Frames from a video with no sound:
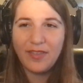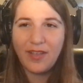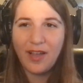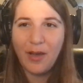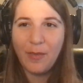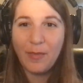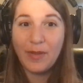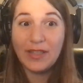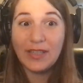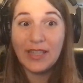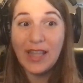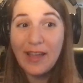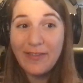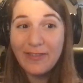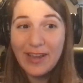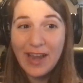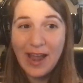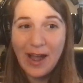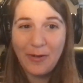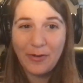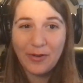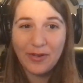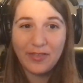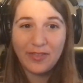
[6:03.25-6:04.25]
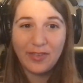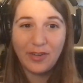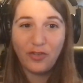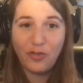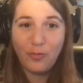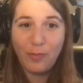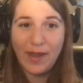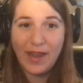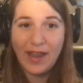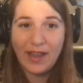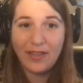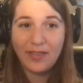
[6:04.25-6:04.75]
11 hours to
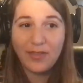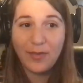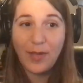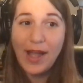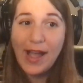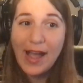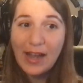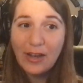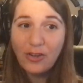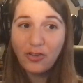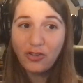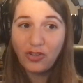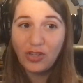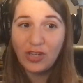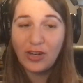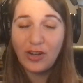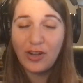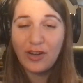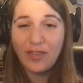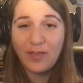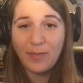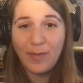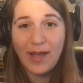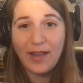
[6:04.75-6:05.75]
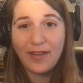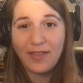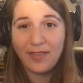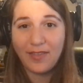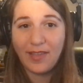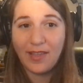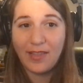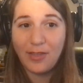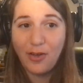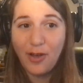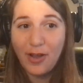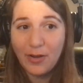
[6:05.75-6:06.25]
Japan. So actually not as bad as
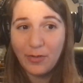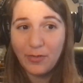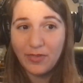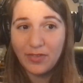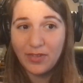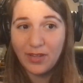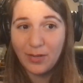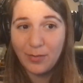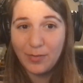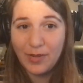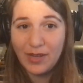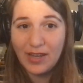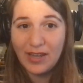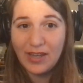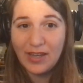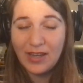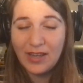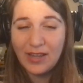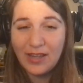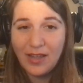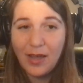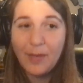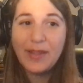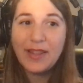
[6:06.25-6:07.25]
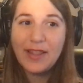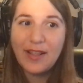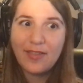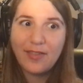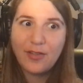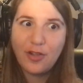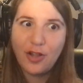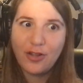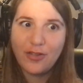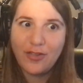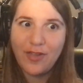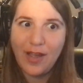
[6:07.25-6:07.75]
I thought it was going to be. I mean, that's
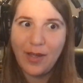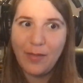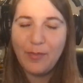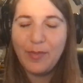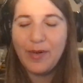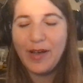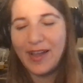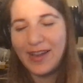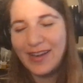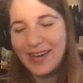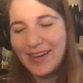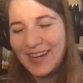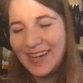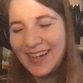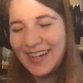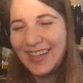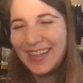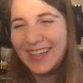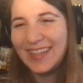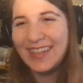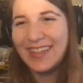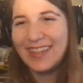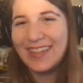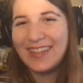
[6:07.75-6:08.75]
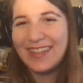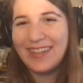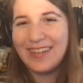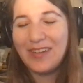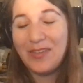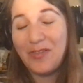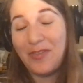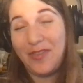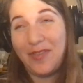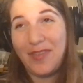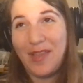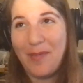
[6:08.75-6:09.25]
a long time, but
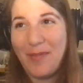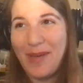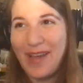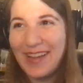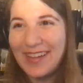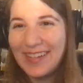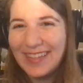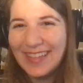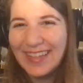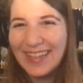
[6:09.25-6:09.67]
it wasn't that bad.